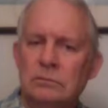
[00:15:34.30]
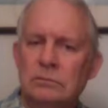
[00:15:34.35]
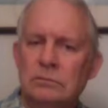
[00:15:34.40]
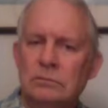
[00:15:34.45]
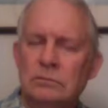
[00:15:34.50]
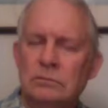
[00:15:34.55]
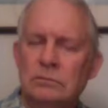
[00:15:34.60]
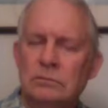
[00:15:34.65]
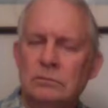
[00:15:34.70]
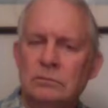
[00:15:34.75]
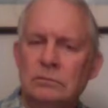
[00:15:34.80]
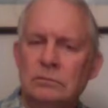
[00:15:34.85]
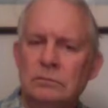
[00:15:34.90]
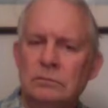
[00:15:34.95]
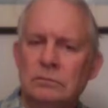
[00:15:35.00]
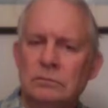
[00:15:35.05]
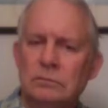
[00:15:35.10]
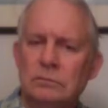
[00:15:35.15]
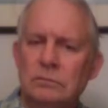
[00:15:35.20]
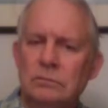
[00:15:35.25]

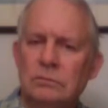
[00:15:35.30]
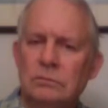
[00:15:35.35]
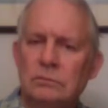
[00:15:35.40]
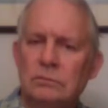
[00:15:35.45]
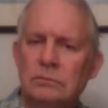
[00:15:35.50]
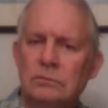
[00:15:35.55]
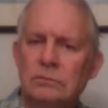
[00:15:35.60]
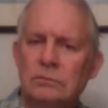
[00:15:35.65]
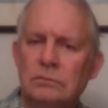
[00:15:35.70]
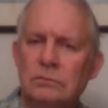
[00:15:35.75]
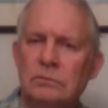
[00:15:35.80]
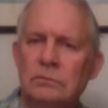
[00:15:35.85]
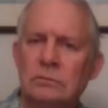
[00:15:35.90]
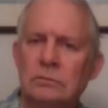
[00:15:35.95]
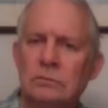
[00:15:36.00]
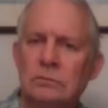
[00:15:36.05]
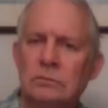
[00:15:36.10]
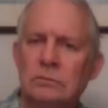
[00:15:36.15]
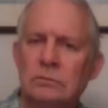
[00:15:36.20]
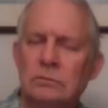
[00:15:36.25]

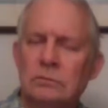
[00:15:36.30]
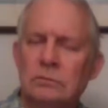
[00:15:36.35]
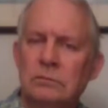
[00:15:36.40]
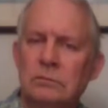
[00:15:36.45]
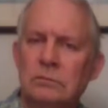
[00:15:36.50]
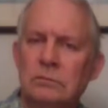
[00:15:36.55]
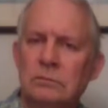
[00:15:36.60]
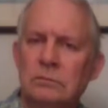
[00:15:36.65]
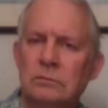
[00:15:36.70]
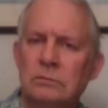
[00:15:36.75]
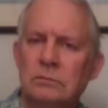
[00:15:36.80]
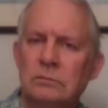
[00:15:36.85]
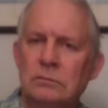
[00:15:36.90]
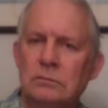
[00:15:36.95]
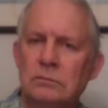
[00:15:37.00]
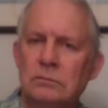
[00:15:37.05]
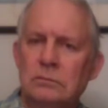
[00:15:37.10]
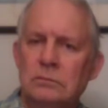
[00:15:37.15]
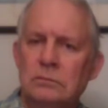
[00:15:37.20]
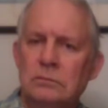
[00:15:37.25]

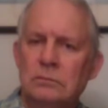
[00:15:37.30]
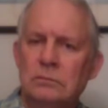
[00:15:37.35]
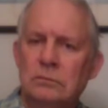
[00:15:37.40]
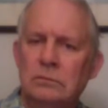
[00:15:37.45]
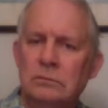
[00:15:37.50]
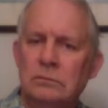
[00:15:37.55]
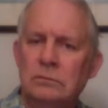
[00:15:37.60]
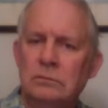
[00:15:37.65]
The person shown says nothing.